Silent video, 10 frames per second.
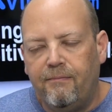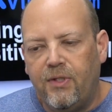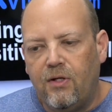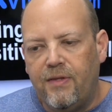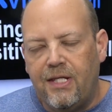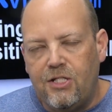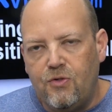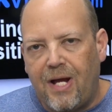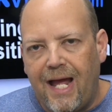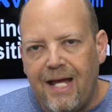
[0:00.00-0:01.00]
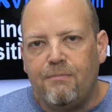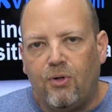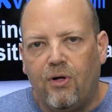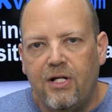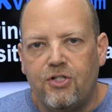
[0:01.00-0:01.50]
You know, they do add
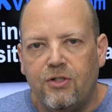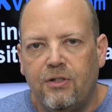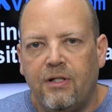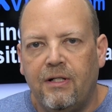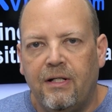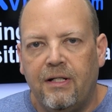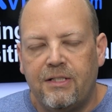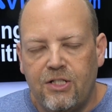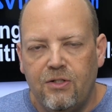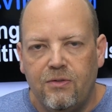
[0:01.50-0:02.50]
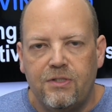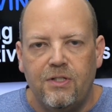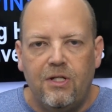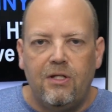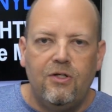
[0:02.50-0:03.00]
pressure too, so
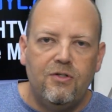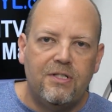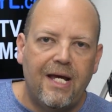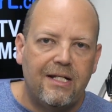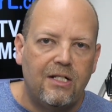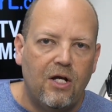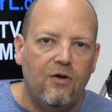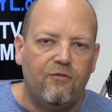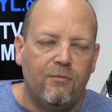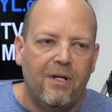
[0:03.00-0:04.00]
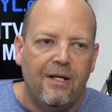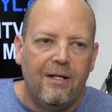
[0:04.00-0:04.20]
you can use that to go from,